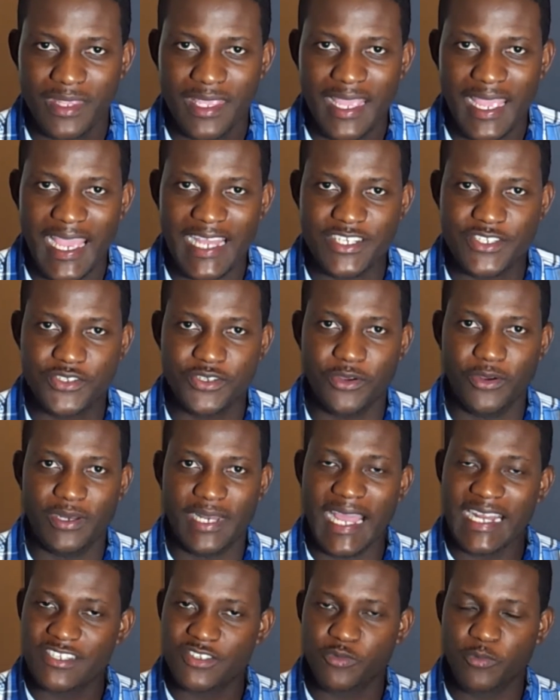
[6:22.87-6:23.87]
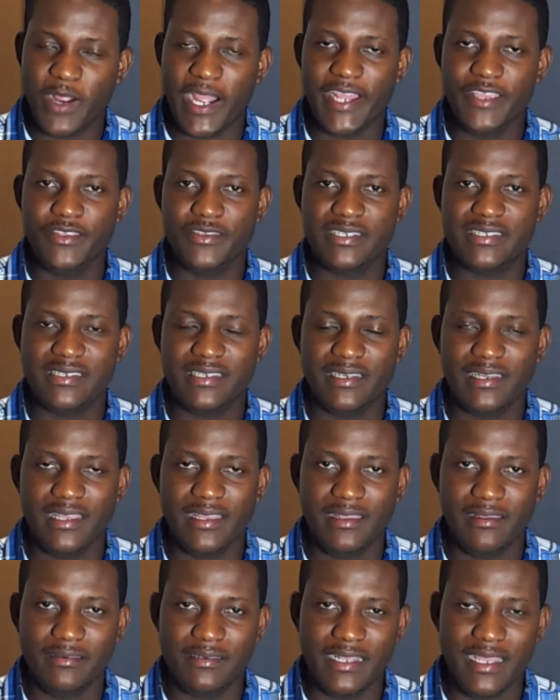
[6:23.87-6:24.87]
And so that's why you see
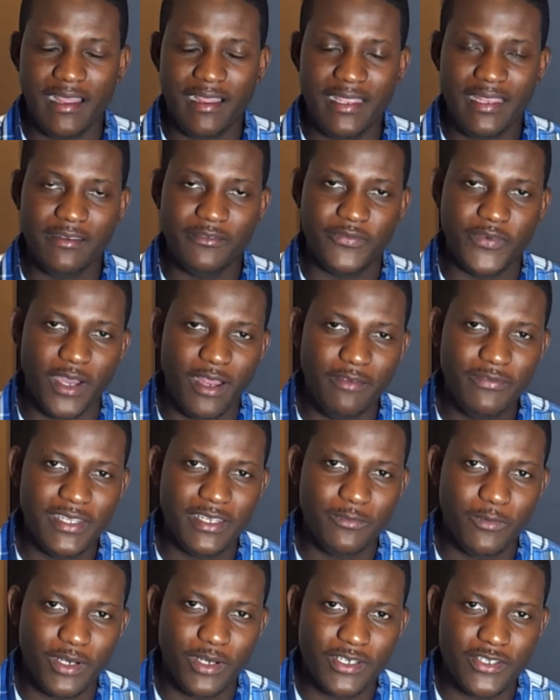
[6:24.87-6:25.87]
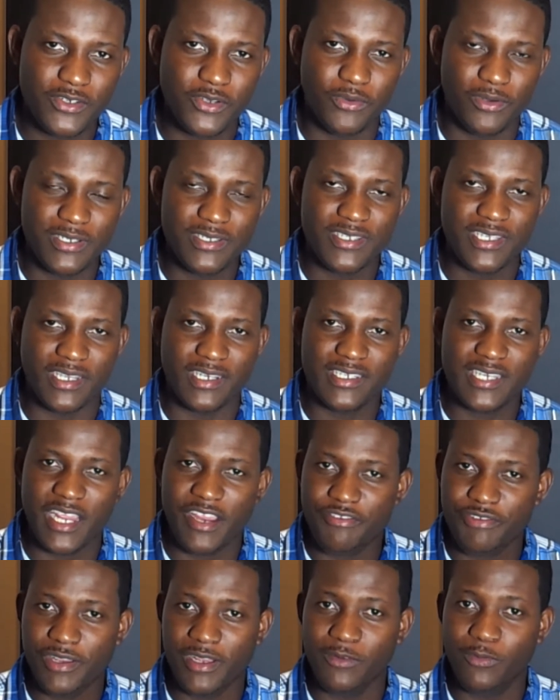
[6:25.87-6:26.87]
they are involved in what is called
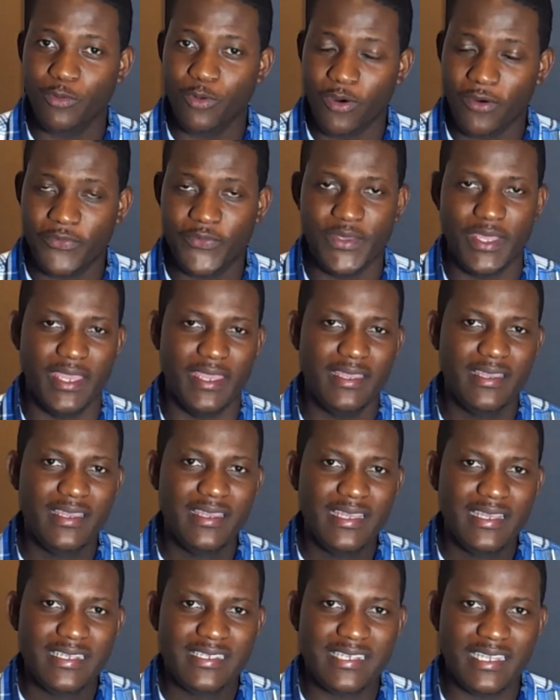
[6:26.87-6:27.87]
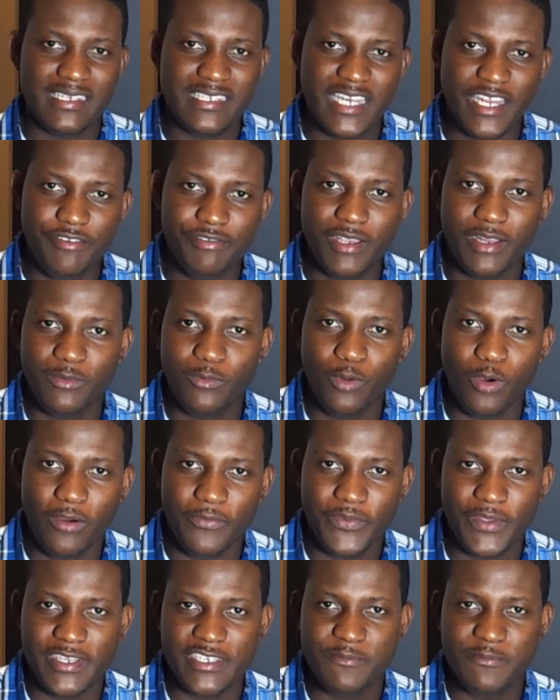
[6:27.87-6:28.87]
sectarian warfare. Sectarian
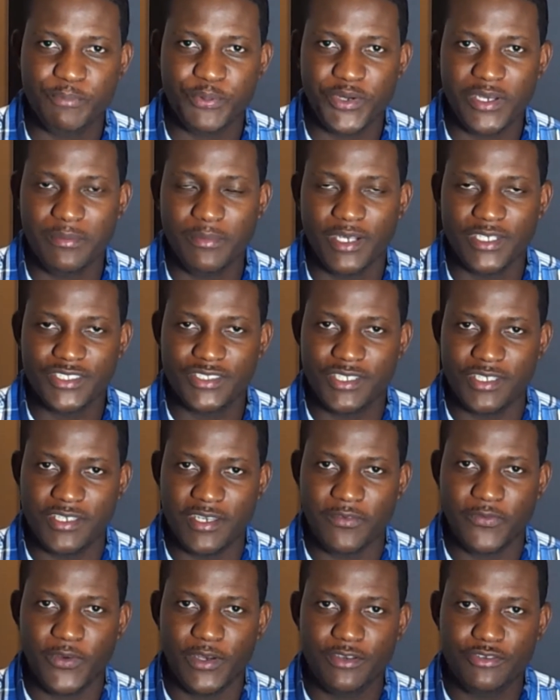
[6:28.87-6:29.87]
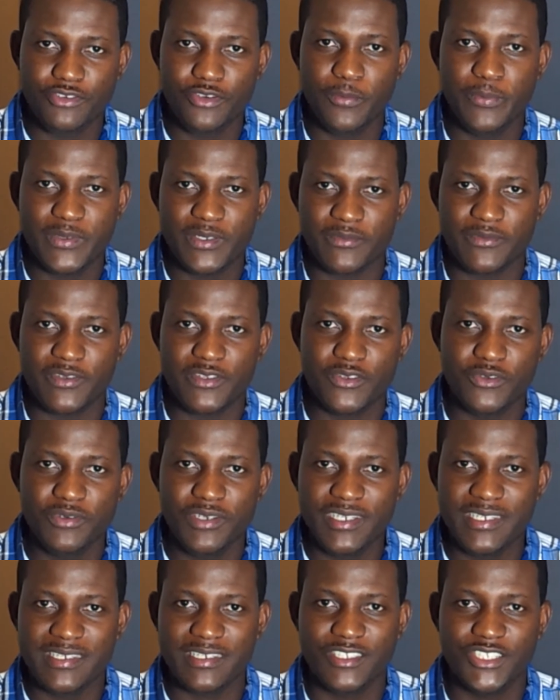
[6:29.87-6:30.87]
warfare is pretty much the different groups of
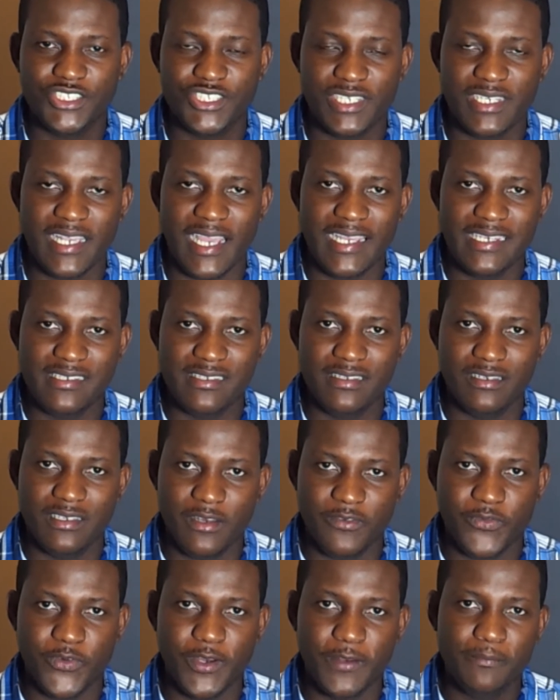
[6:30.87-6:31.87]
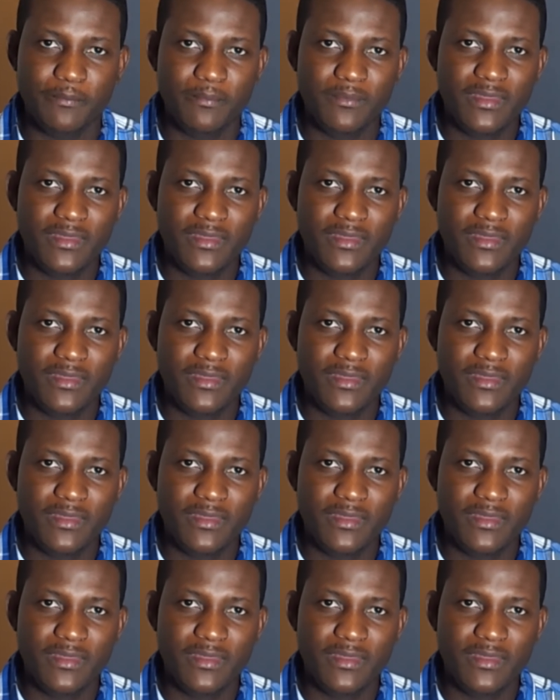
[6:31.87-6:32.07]
Sunnis and Shiites, the different